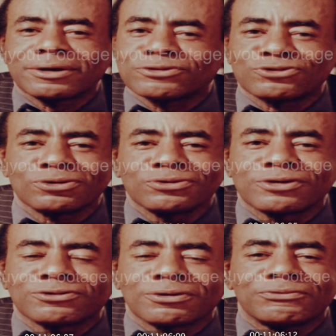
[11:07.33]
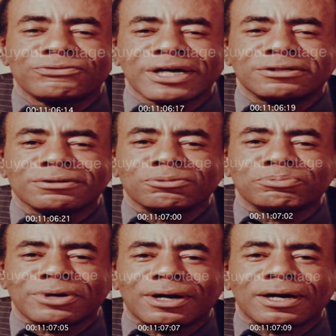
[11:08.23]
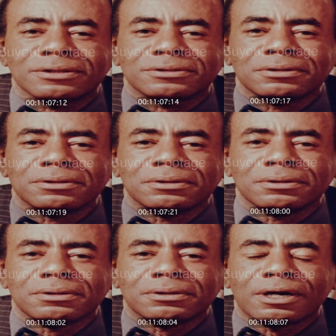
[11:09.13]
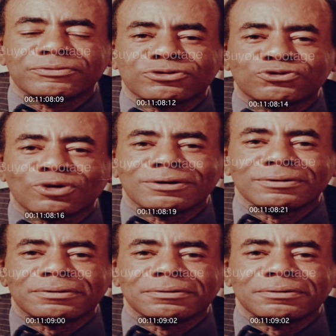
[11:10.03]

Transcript: are still such a vital part of the struggle.